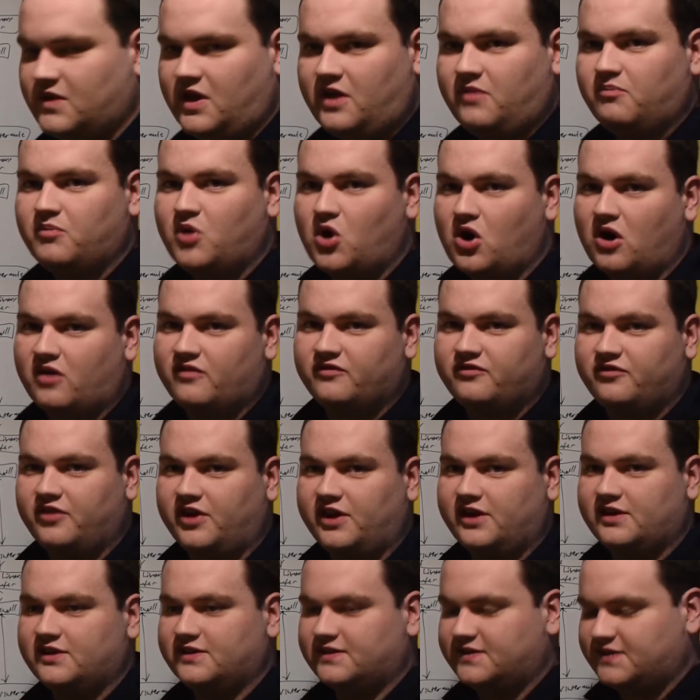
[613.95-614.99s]
important
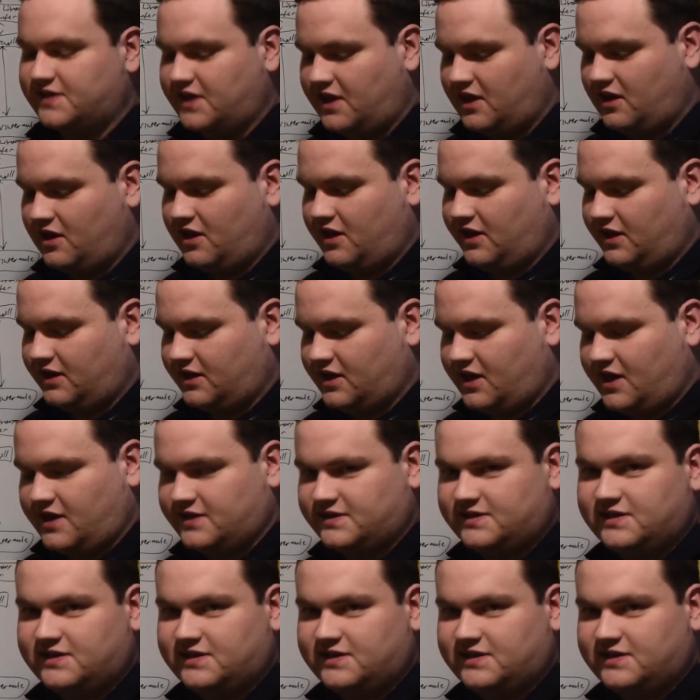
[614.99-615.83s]
files, say like